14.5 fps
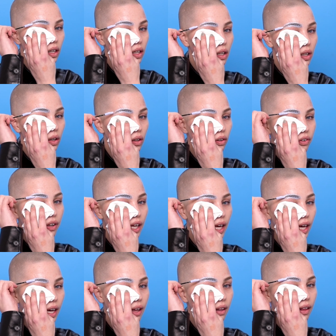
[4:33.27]
a lot of
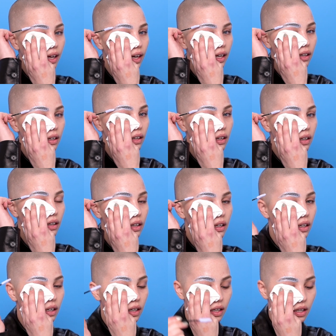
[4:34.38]
hair there,
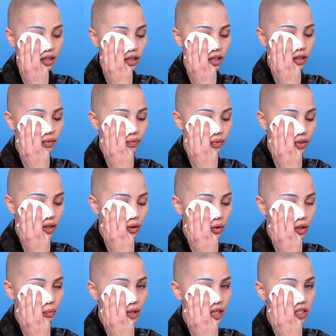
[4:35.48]
I
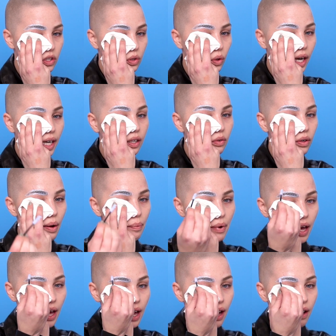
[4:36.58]
want to make sure I grab
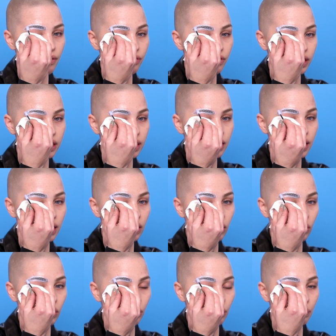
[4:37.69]
every
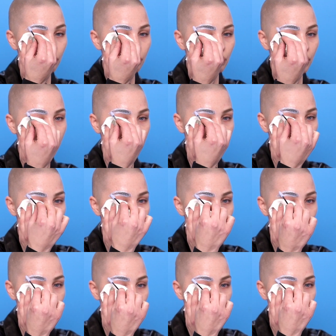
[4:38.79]
single piece
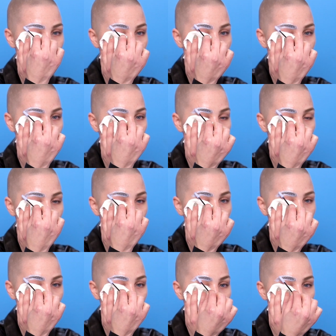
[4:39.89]

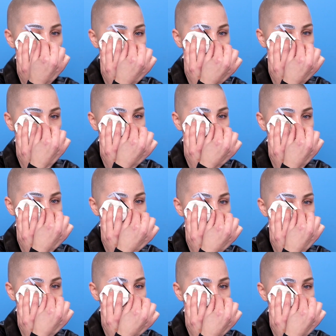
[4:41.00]
and part of that
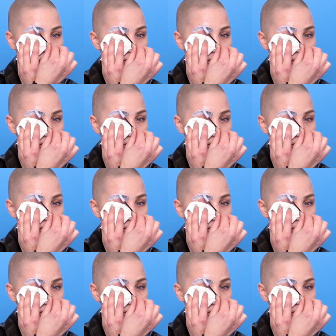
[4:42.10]
brow.